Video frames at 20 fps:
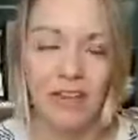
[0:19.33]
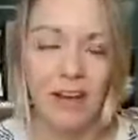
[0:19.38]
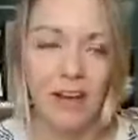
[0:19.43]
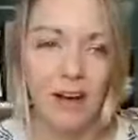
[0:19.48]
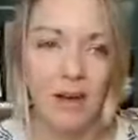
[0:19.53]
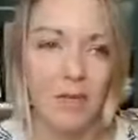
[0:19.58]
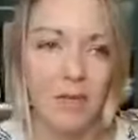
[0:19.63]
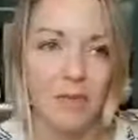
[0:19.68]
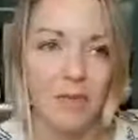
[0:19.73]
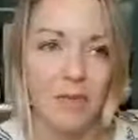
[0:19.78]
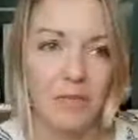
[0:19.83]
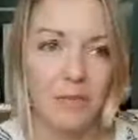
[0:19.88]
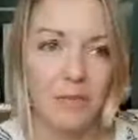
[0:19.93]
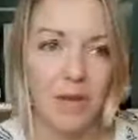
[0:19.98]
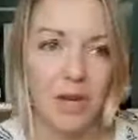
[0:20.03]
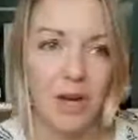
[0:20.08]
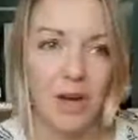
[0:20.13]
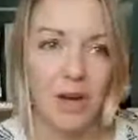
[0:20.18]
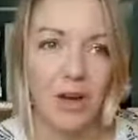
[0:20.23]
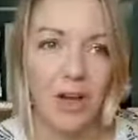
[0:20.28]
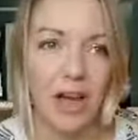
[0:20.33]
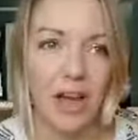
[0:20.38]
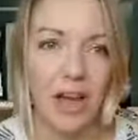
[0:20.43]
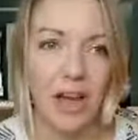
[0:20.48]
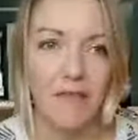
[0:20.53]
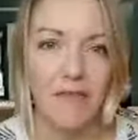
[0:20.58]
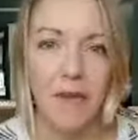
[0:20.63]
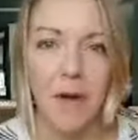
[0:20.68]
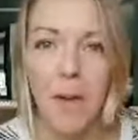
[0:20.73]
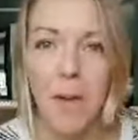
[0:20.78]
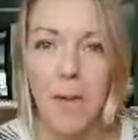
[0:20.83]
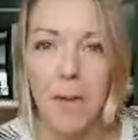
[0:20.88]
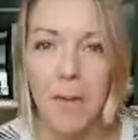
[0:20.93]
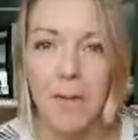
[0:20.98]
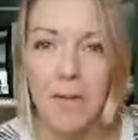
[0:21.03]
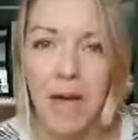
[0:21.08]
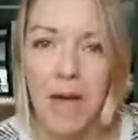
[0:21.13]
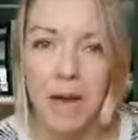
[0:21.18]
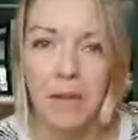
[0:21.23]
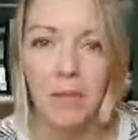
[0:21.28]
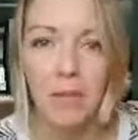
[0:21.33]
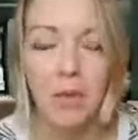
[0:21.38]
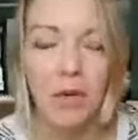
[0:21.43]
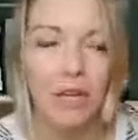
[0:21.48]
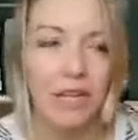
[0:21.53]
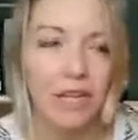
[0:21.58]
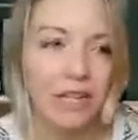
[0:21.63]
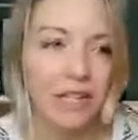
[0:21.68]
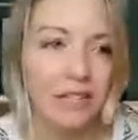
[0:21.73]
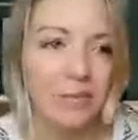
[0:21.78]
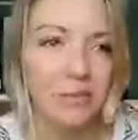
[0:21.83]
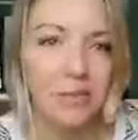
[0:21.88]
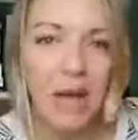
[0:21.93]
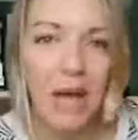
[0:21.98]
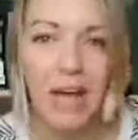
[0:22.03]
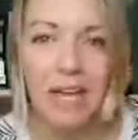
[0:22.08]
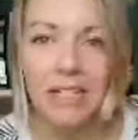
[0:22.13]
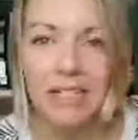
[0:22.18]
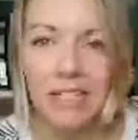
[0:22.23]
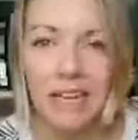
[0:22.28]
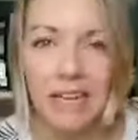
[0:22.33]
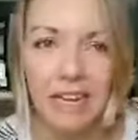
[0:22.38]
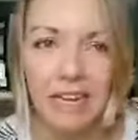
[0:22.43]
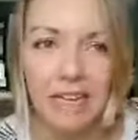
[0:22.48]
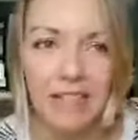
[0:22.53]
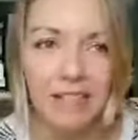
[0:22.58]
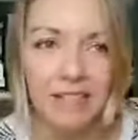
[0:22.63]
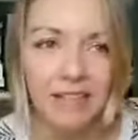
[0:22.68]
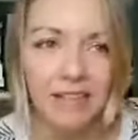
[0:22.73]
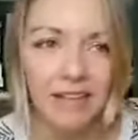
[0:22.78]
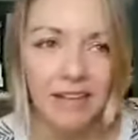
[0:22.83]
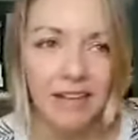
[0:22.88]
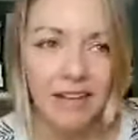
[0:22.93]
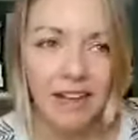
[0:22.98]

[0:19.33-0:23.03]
Um, we all have bad mornings, bad days.